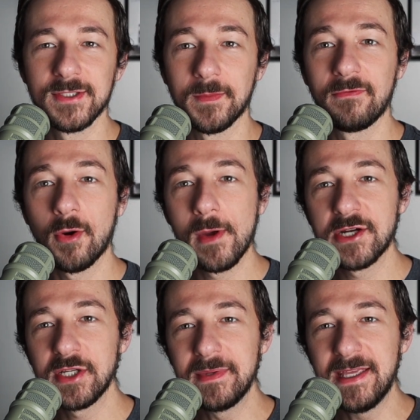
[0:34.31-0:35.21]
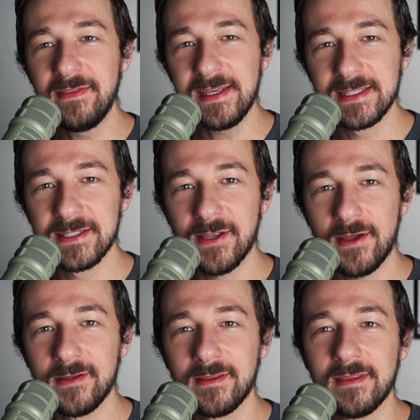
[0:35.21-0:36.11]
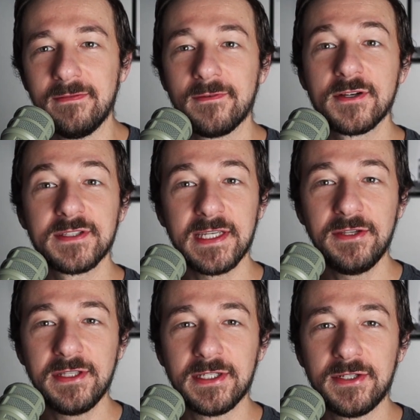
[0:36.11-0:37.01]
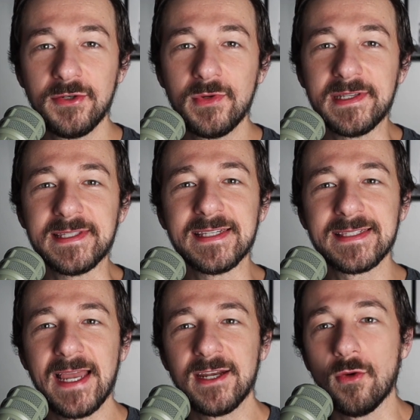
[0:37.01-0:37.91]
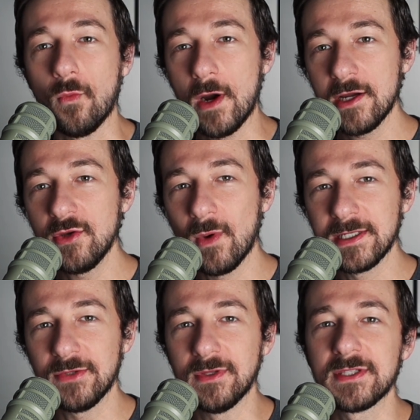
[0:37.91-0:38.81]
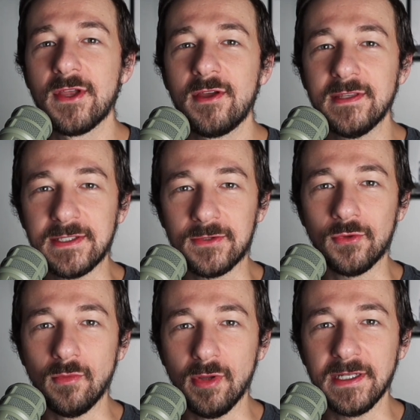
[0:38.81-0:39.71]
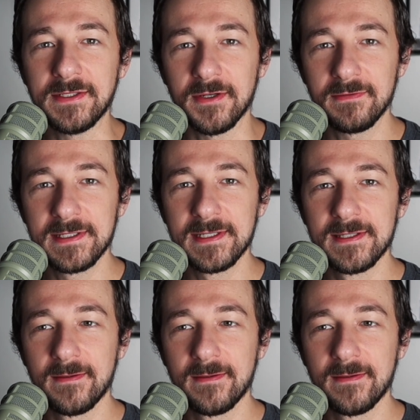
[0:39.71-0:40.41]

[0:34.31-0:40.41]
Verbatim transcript: So before we actually begin the install, the first thing you need to do is decide where you want to install these Google Play services.